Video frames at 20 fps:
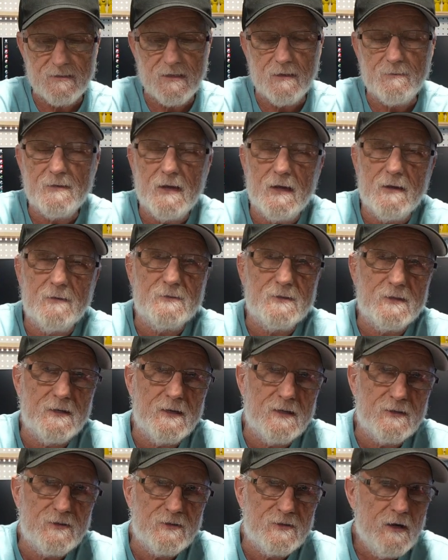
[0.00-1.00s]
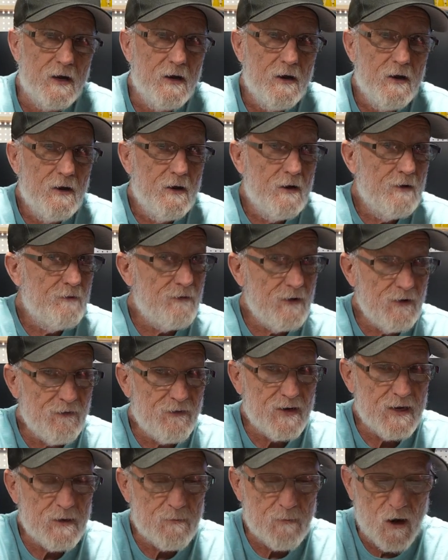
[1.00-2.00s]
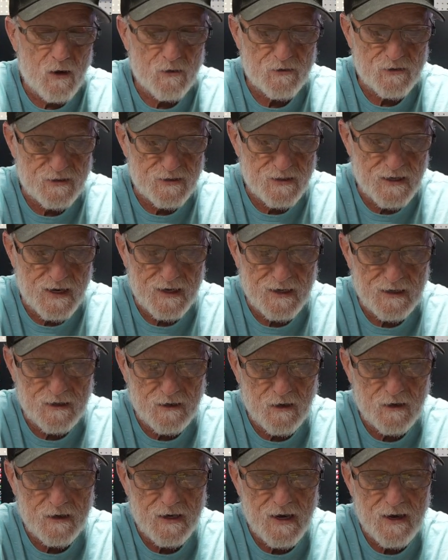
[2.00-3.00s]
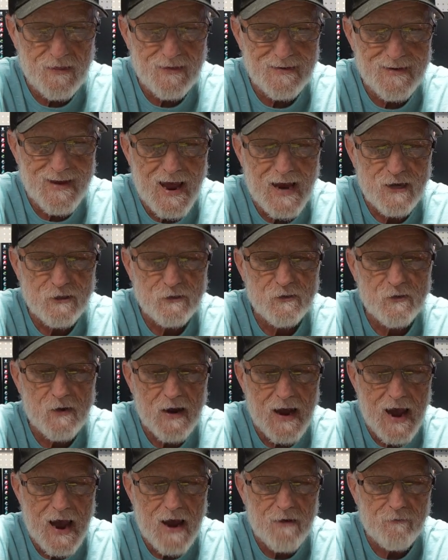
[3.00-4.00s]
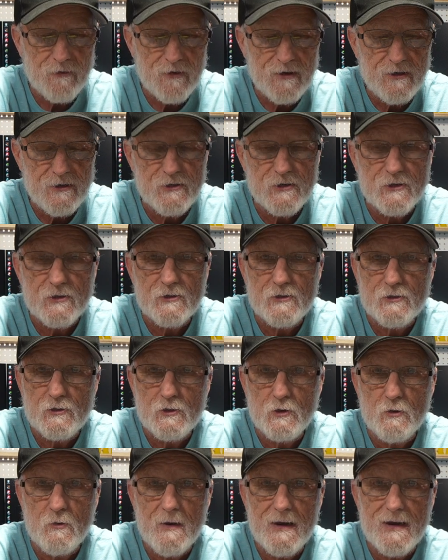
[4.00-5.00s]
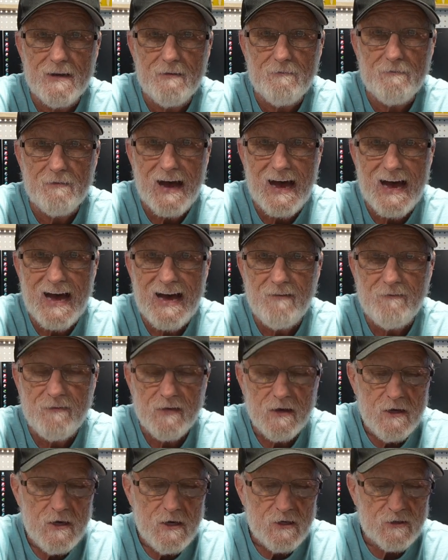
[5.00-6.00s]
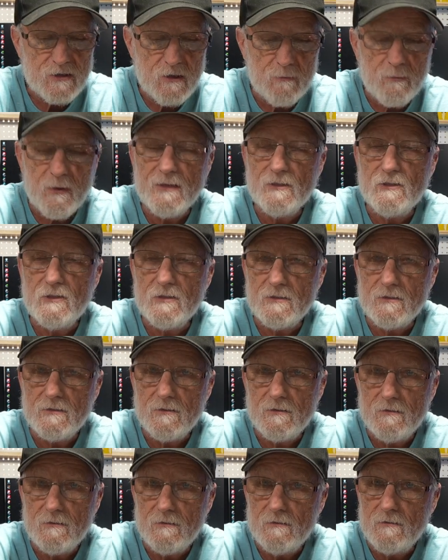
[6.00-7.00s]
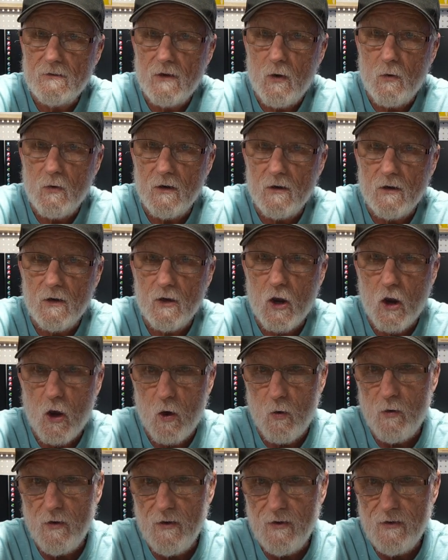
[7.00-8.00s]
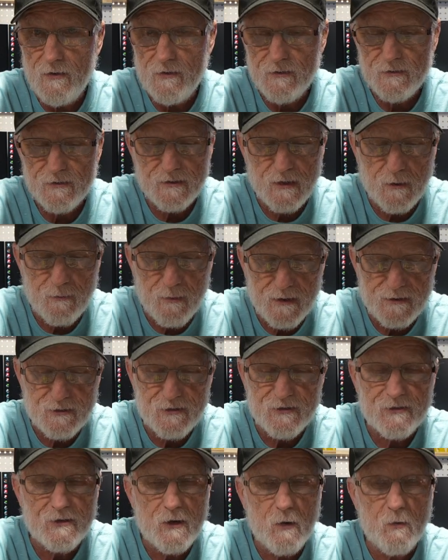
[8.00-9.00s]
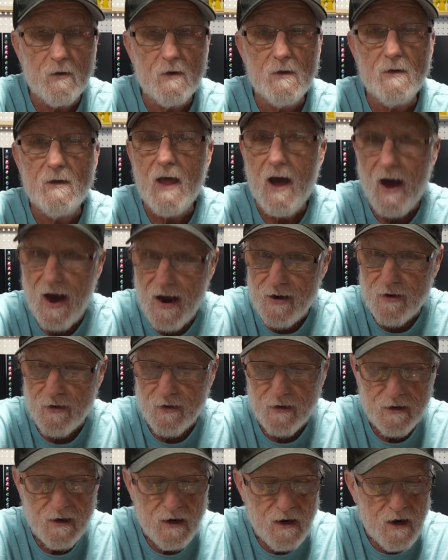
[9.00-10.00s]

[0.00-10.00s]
Sometimes it's 15 balls a second. Okay, the national average is 285. Some places go a little lower. Some places go a little higher.